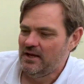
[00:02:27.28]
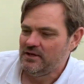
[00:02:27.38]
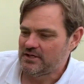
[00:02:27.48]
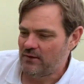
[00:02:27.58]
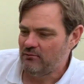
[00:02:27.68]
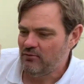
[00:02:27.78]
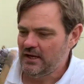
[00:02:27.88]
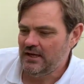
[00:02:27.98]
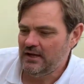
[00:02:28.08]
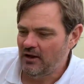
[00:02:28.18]
So
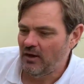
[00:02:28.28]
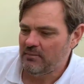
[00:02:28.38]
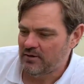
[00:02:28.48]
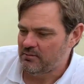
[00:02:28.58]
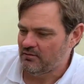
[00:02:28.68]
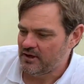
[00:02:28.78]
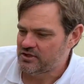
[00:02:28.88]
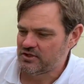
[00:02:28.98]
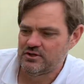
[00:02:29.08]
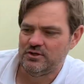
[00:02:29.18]
really light
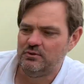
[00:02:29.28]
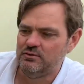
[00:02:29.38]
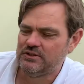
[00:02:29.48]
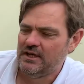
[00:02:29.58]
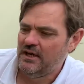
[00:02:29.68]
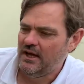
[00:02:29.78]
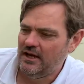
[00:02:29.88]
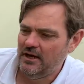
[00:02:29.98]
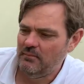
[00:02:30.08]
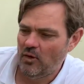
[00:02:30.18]
preparation tools,
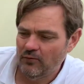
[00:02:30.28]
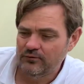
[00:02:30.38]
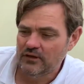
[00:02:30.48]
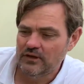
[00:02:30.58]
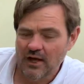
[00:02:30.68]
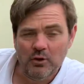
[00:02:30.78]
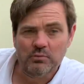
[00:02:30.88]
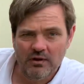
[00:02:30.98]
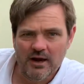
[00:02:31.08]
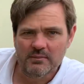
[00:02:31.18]
often no
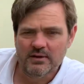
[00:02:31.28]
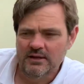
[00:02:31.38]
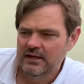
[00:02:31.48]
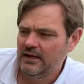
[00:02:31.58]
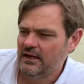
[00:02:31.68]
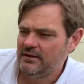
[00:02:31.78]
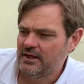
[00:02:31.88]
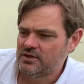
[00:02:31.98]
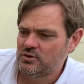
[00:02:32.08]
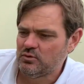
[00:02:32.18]
prep,
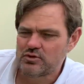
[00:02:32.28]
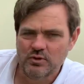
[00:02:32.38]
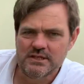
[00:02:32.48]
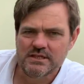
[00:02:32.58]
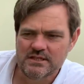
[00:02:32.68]
that's your choice.